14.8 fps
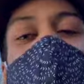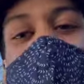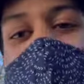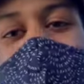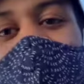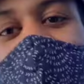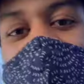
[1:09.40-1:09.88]

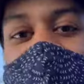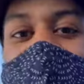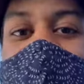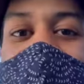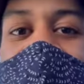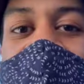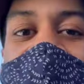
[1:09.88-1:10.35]
honestly
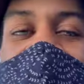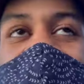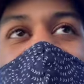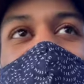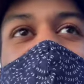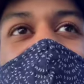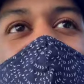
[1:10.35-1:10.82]
sucks to
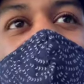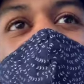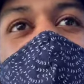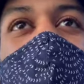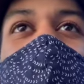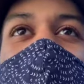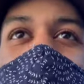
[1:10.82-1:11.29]
have
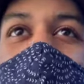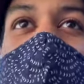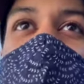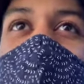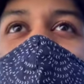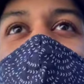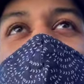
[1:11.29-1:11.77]
two
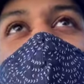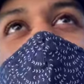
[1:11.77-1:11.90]
exams on such